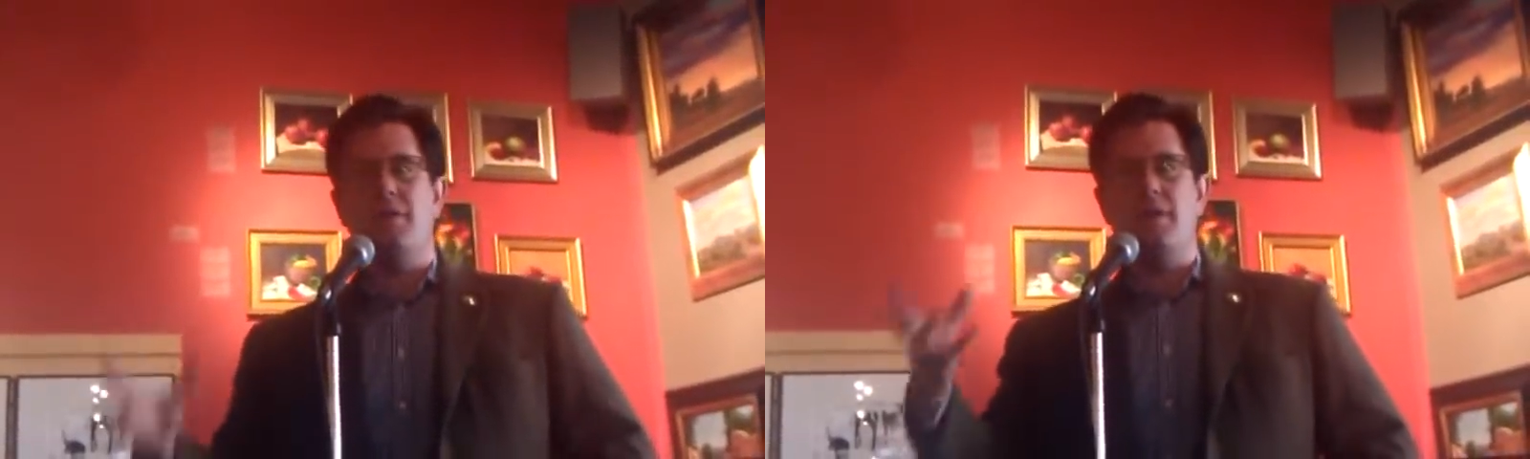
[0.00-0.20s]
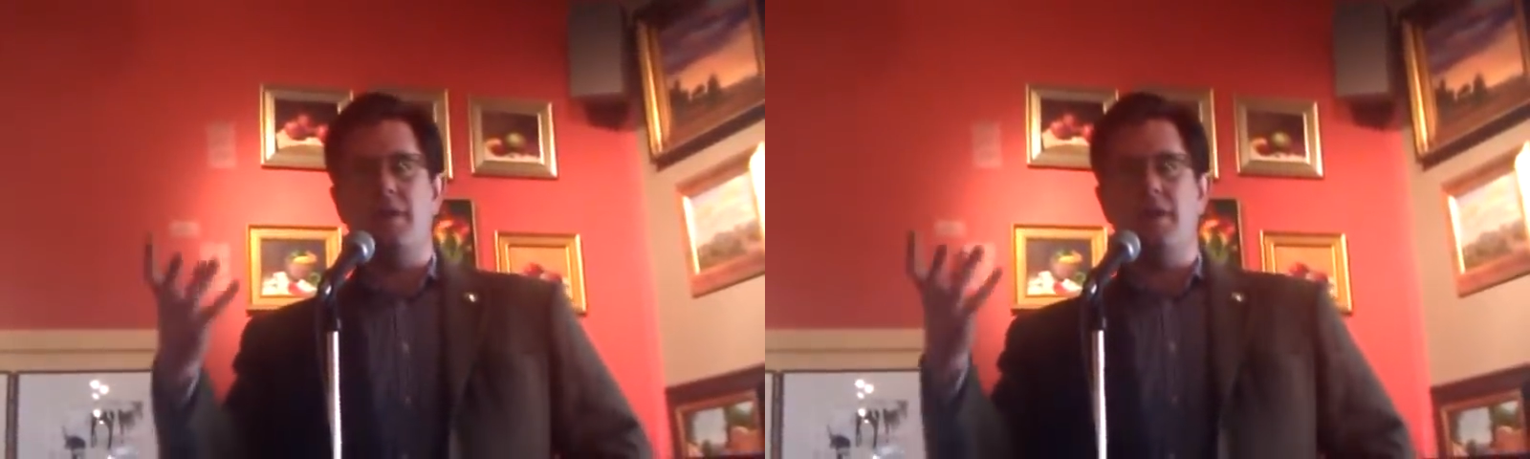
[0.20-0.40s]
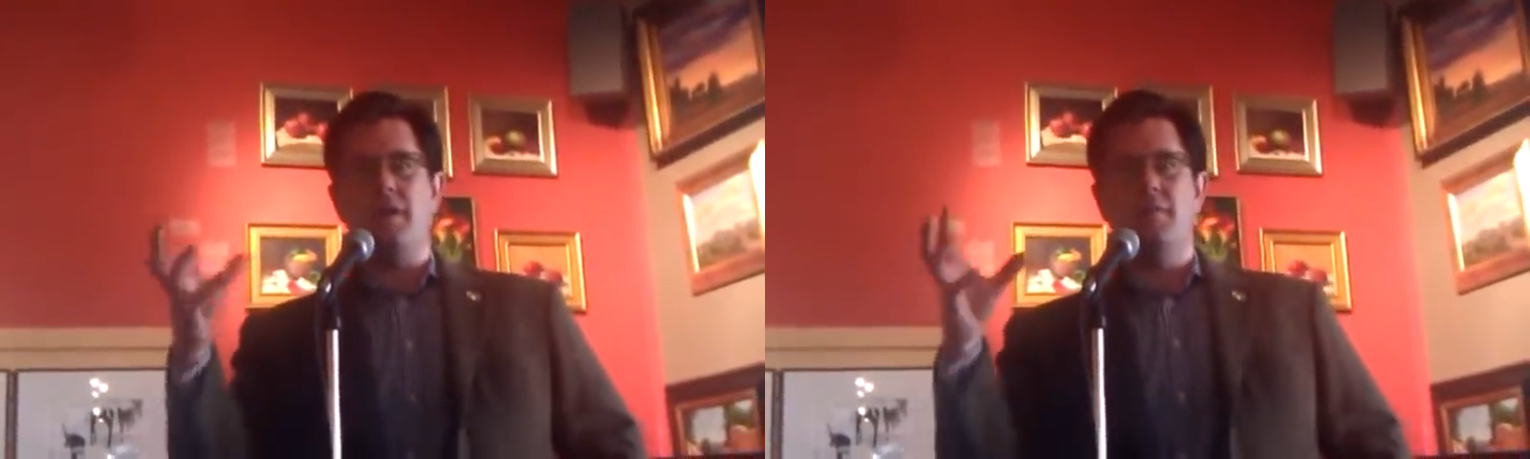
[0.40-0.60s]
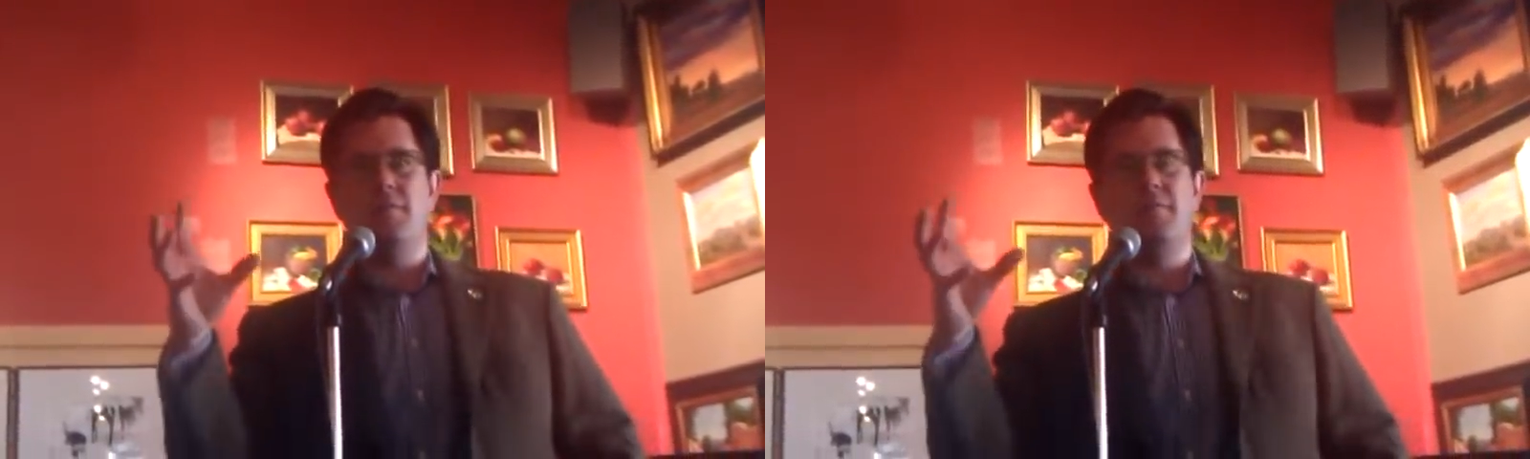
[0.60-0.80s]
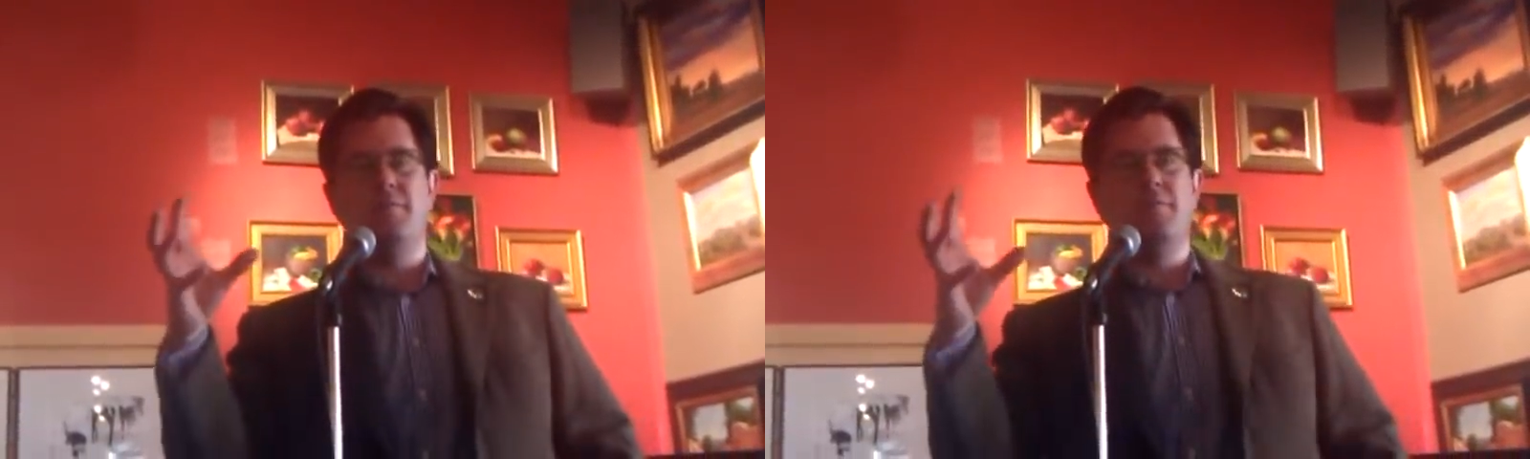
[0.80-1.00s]
the
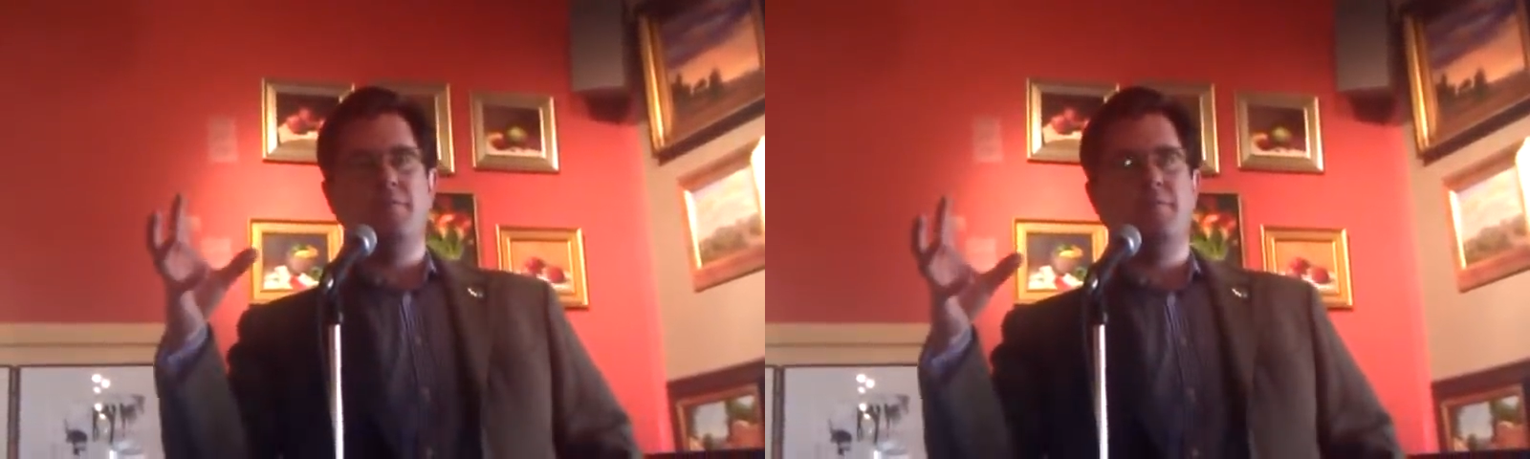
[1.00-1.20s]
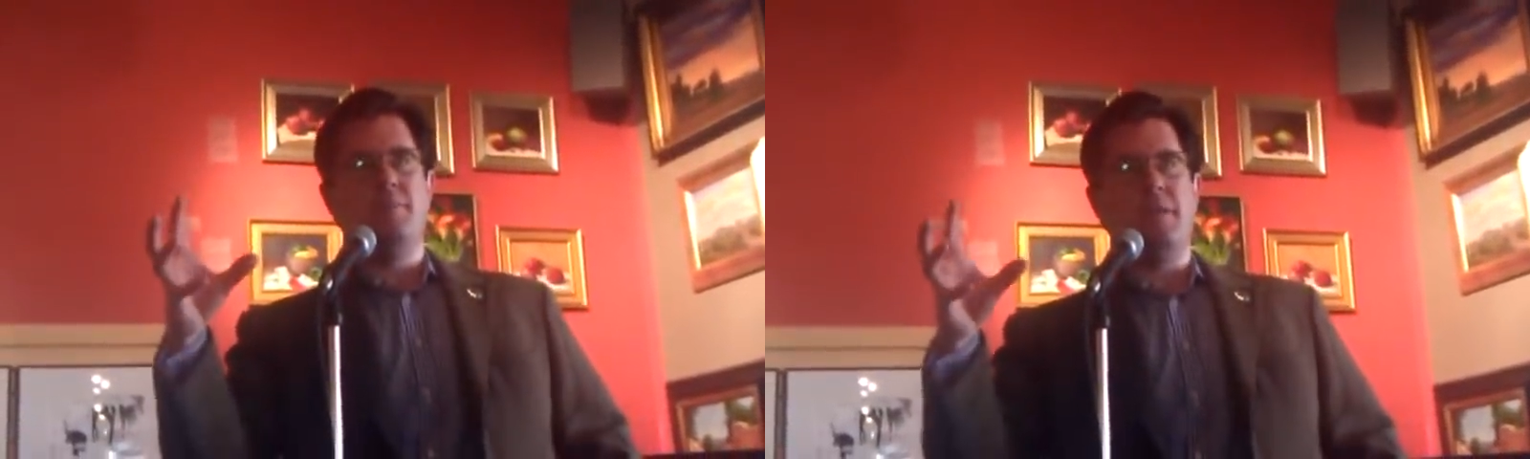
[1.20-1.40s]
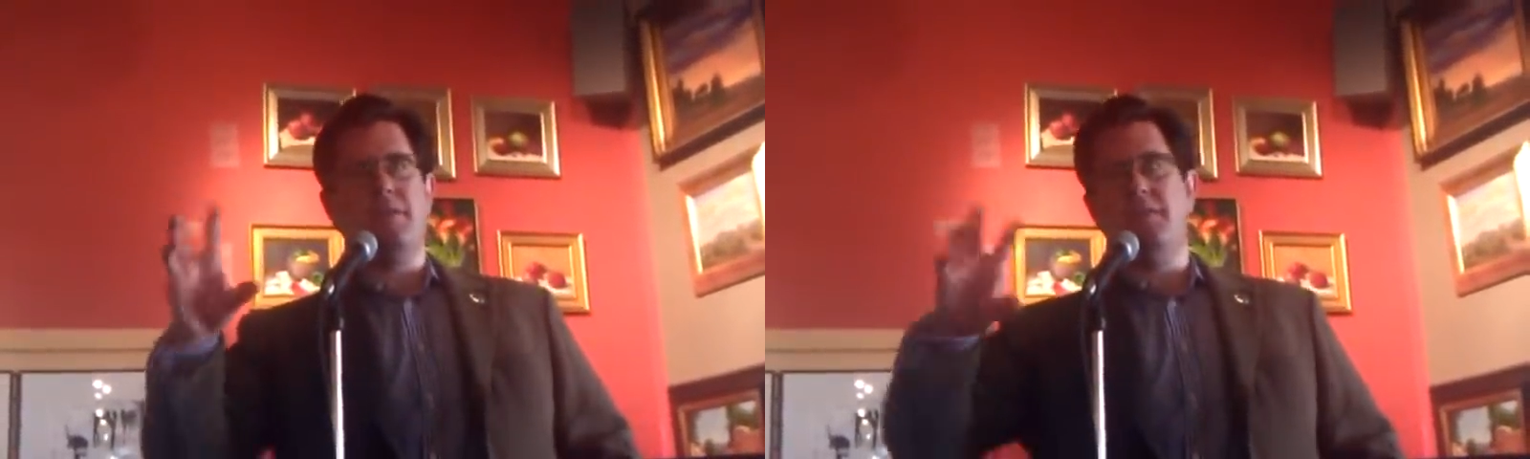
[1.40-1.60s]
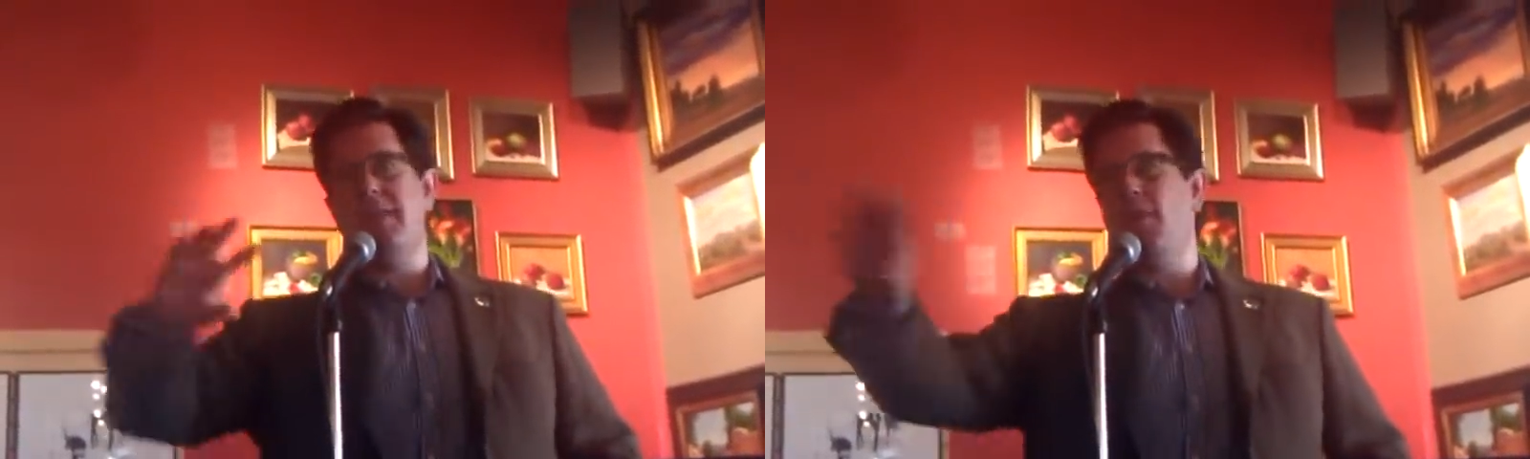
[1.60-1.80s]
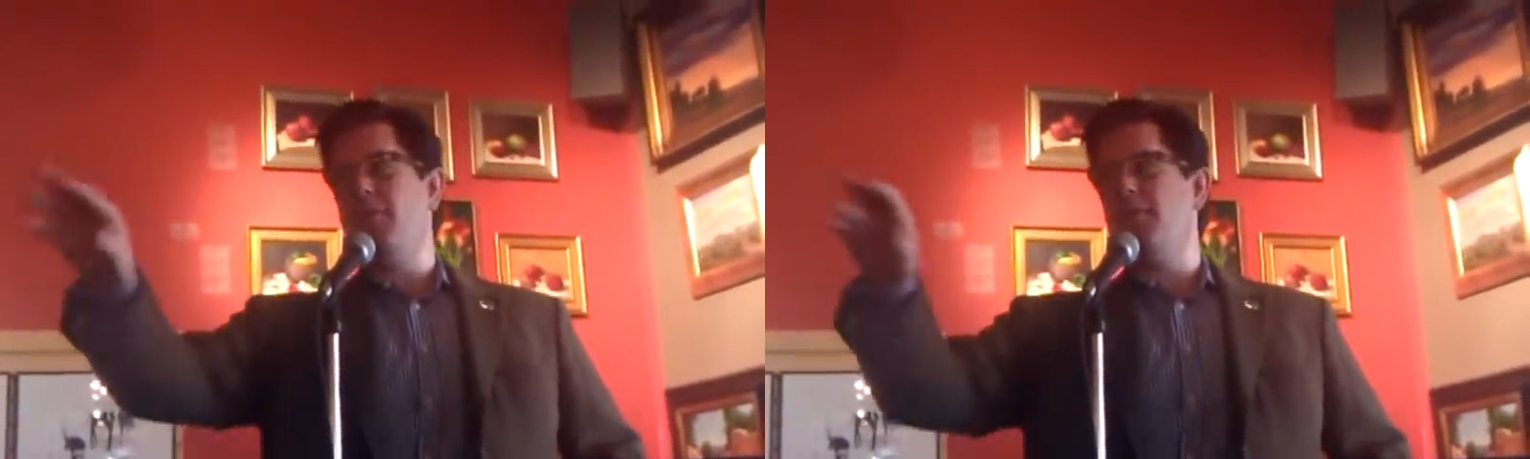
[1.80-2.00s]
basically south of the